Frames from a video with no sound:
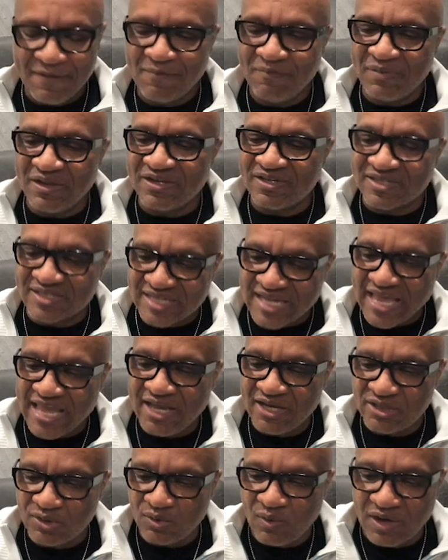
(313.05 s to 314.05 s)
be
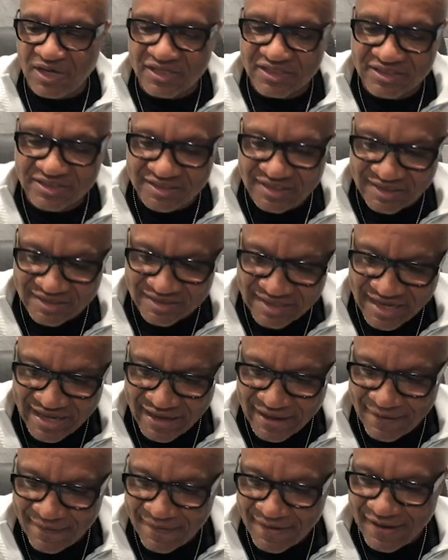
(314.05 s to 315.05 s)
saying to us
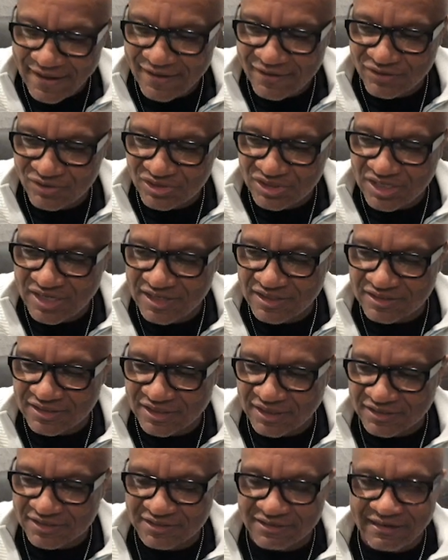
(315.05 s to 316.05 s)
today in
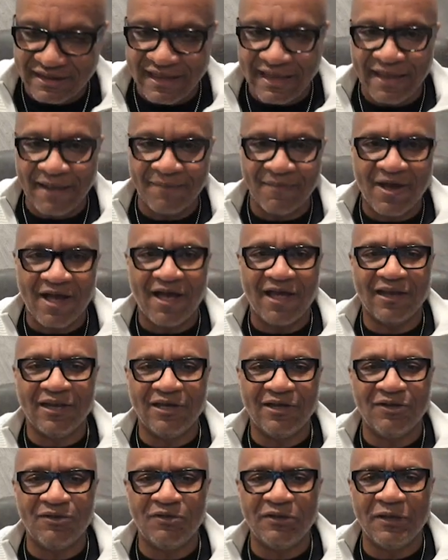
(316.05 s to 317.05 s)
Jesus' name.
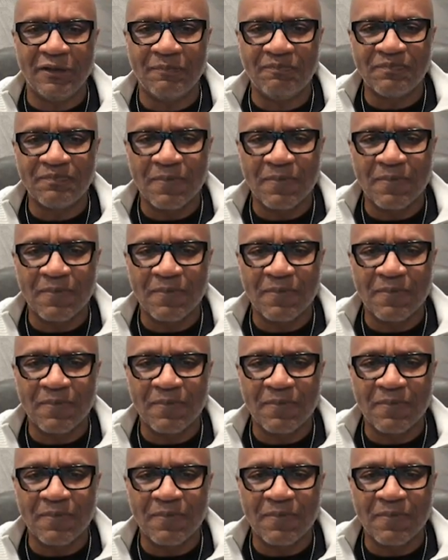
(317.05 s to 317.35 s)
Hallelujah.